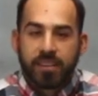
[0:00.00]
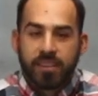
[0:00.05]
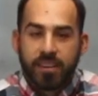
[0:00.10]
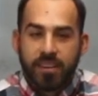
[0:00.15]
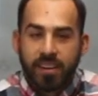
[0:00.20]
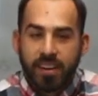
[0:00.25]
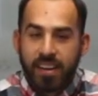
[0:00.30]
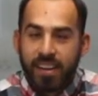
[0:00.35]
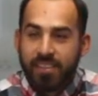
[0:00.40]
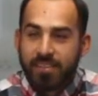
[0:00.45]

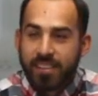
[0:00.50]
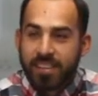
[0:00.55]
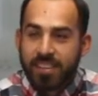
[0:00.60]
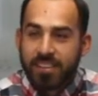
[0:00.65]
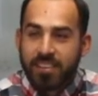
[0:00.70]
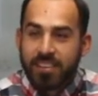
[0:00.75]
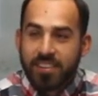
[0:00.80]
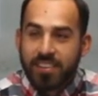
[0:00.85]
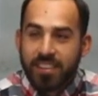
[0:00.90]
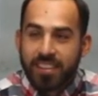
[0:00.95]
All right,
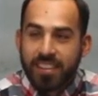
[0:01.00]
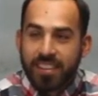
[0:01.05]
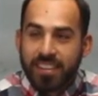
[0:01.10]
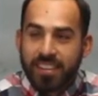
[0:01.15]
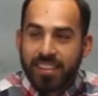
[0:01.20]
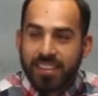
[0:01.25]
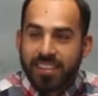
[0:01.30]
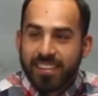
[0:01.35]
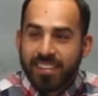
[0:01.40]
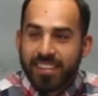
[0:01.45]
Abigail, go ahead.
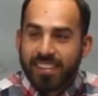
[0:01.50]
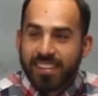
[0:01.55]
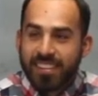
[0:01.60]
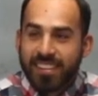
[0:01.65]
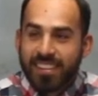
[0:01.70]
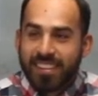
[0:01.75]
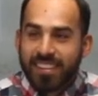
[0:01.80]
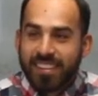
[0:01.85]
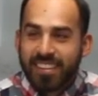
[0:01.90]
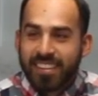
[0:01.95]

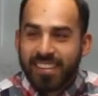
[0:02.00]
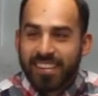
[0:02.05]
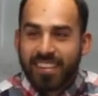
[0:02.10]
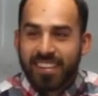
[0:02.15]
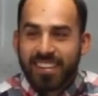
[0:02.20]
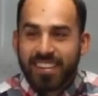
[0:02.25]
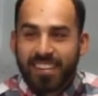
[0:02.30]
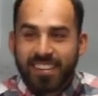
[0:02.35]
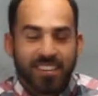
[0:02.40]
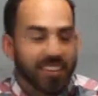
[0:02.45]

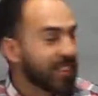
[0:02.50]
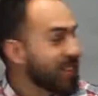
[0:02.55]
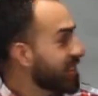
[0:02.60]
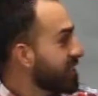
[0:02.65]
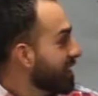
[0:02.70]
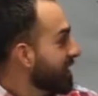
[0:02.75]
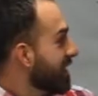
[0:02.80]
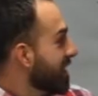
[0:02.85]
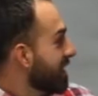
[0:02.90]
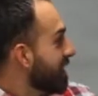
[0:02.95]
No,
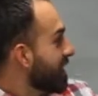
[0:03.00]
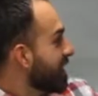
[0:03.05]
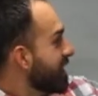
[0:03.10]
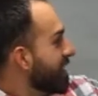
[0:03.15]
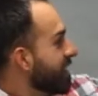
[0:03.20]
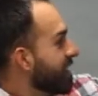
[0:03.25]
it's right here.